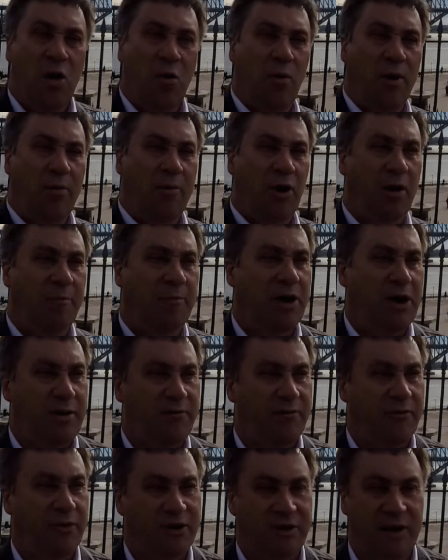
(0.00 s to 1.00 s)
We might be,
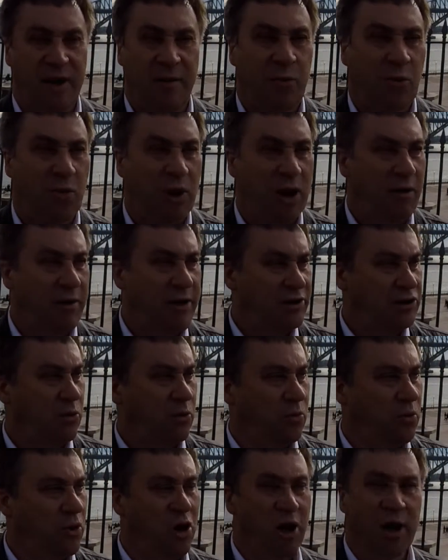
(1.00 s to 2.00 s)
for example, going to
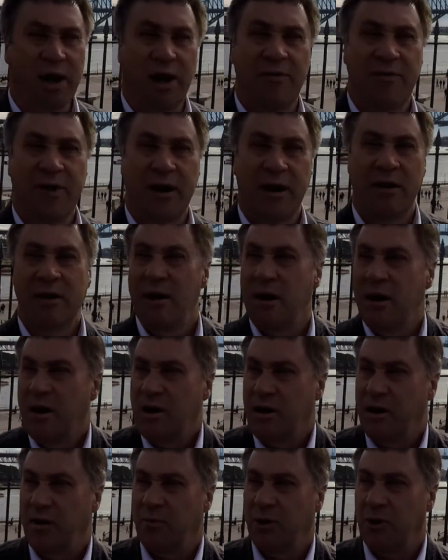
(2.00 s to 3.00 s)
work and then
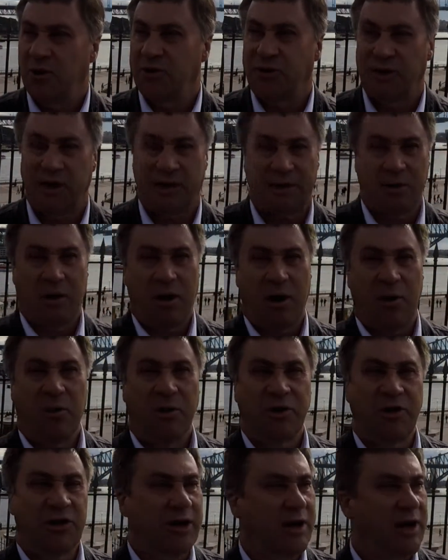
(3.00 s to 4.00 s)
the boss says, look, I
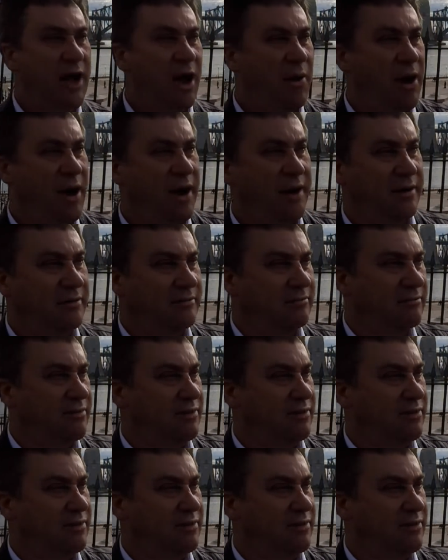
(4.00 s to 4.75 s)
want you to go out and